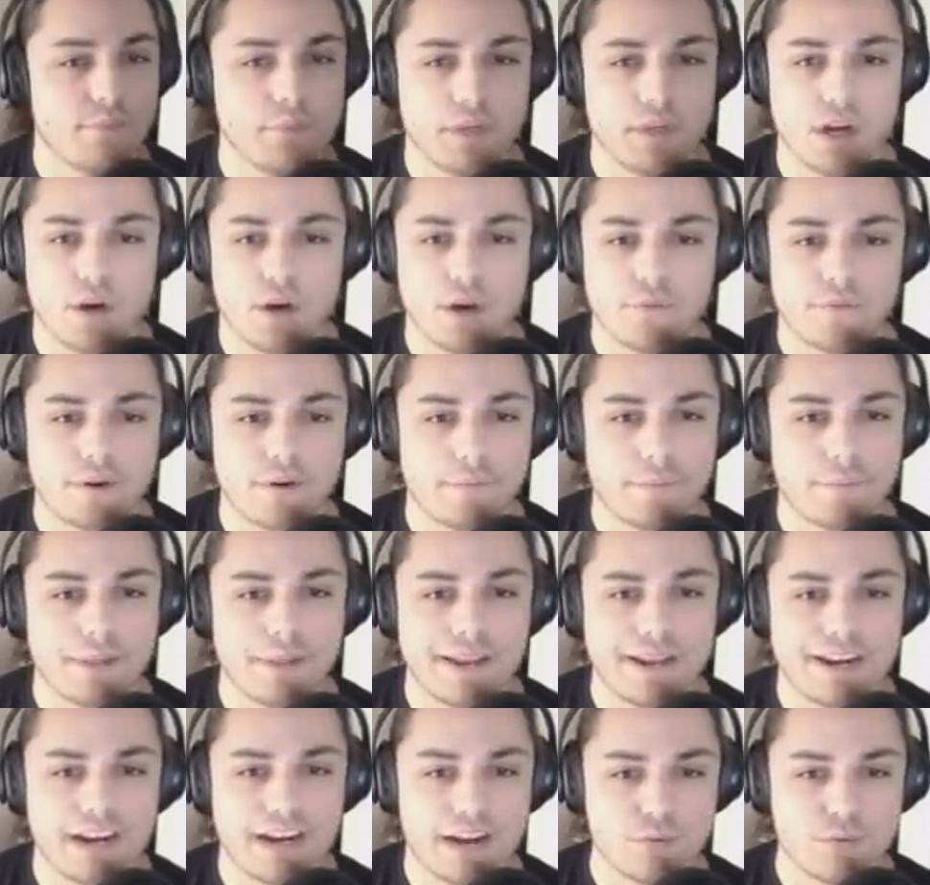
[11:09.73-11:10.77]
know, for a
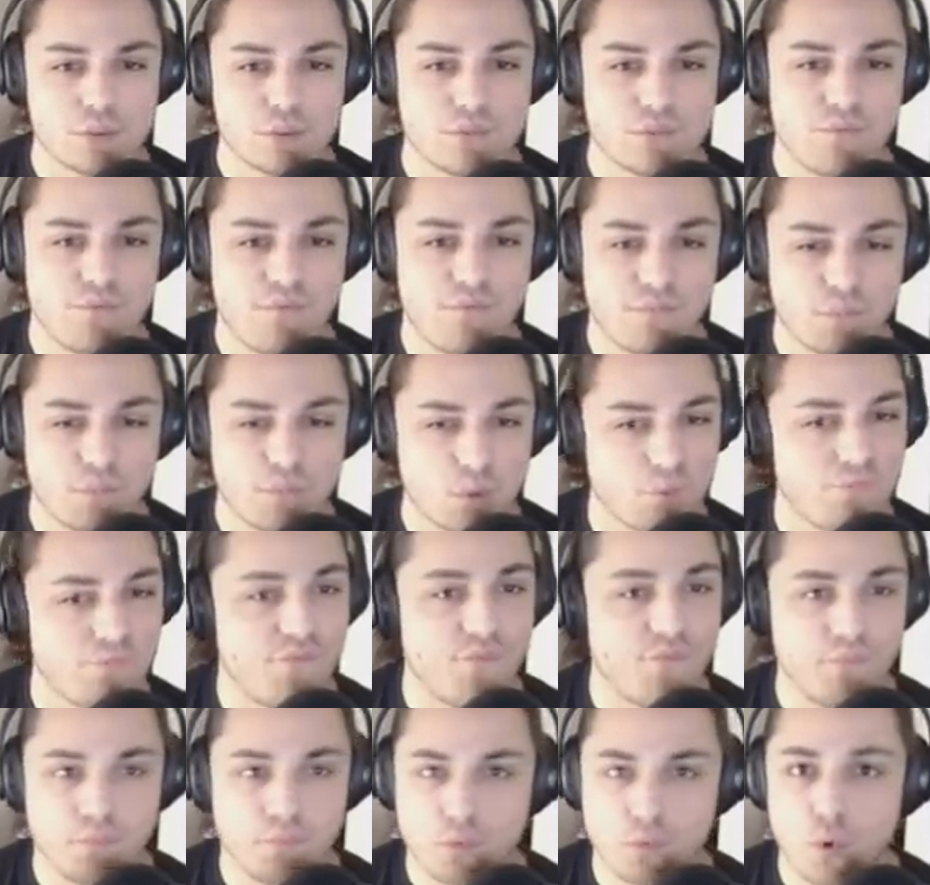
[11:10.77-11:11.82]
player I was
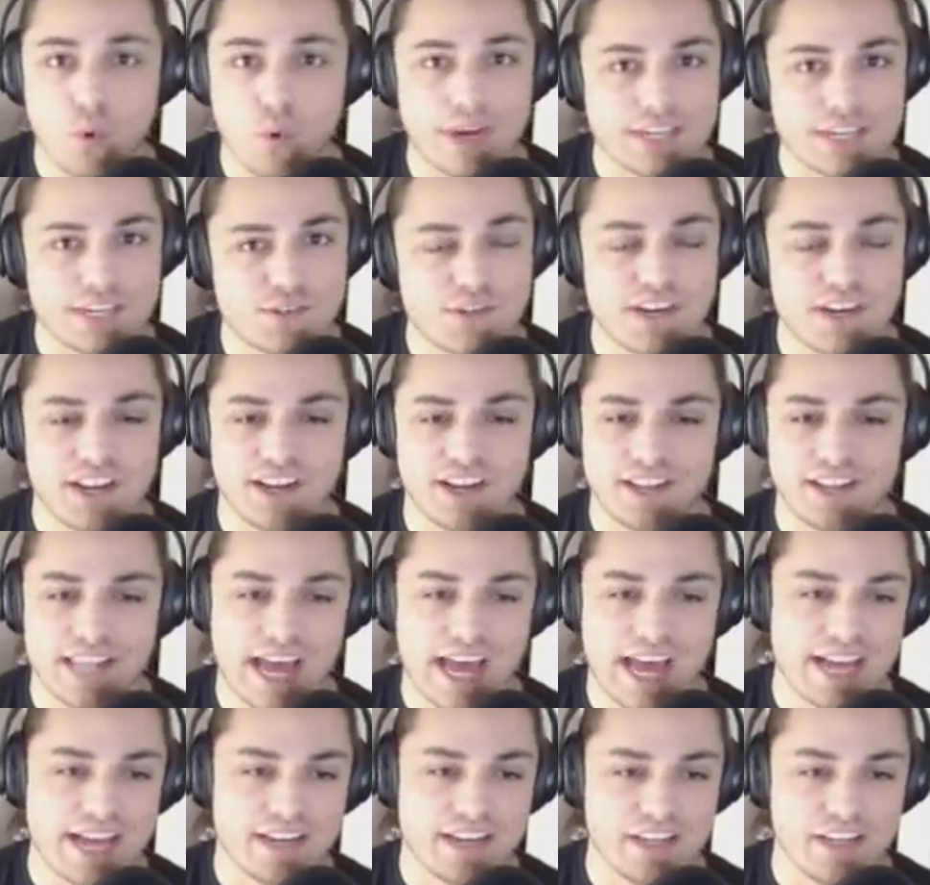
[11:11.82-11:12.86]
questioning a
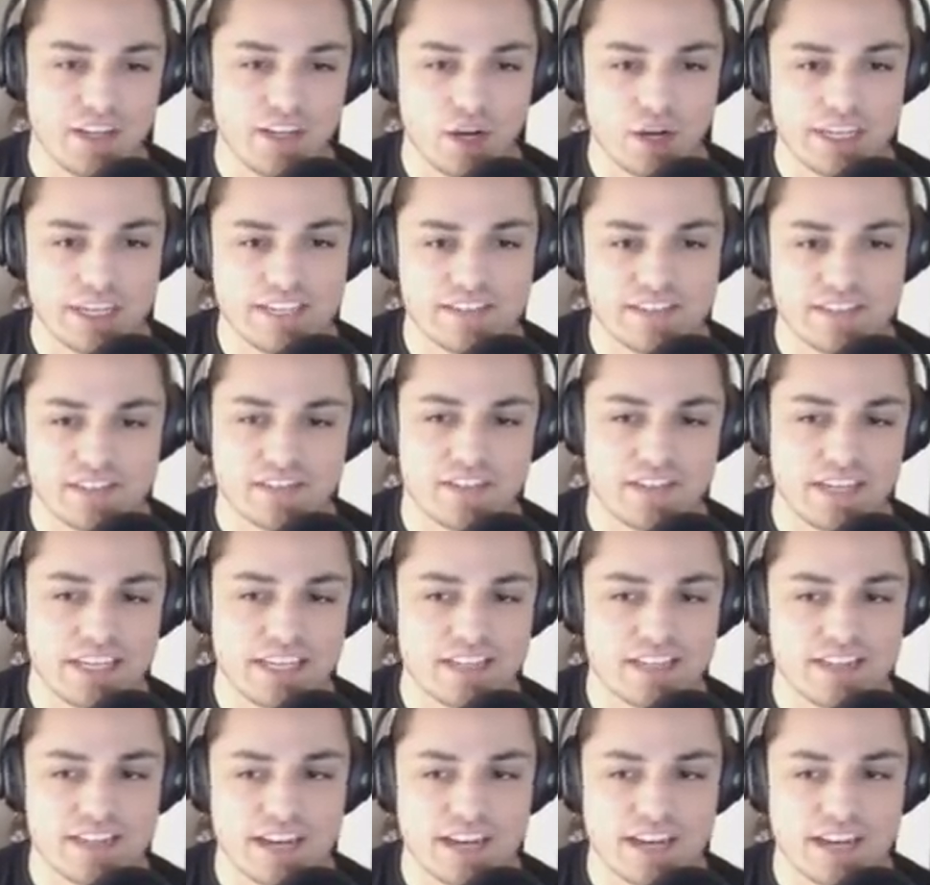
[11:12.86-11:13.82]
lot, you know, he's he's not